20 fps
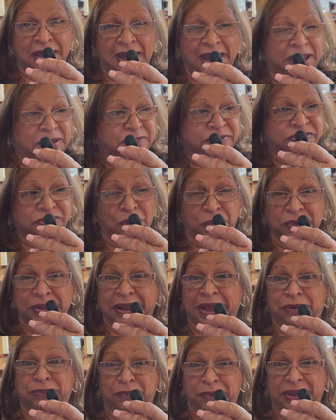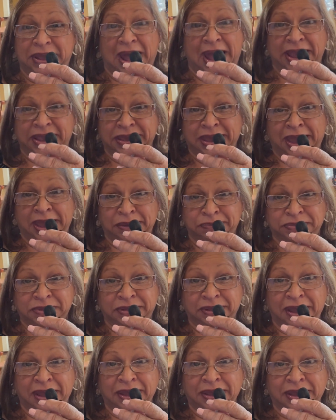I'm so glad we, I came
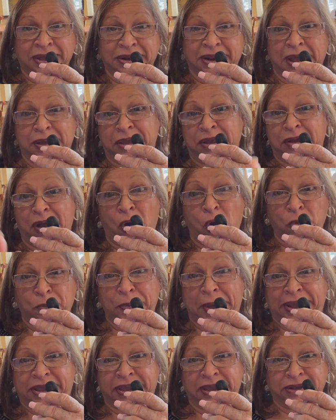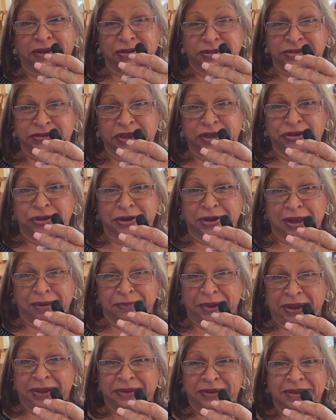today, and I hope I can continue
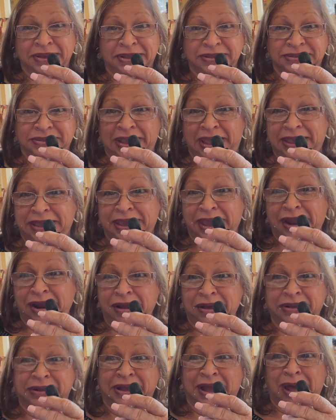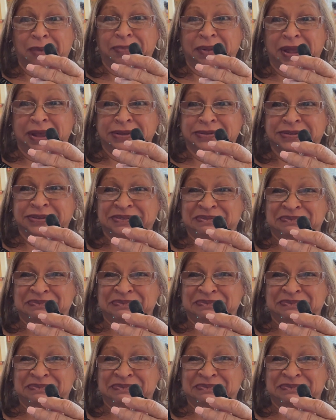coming. Take care. and God bless.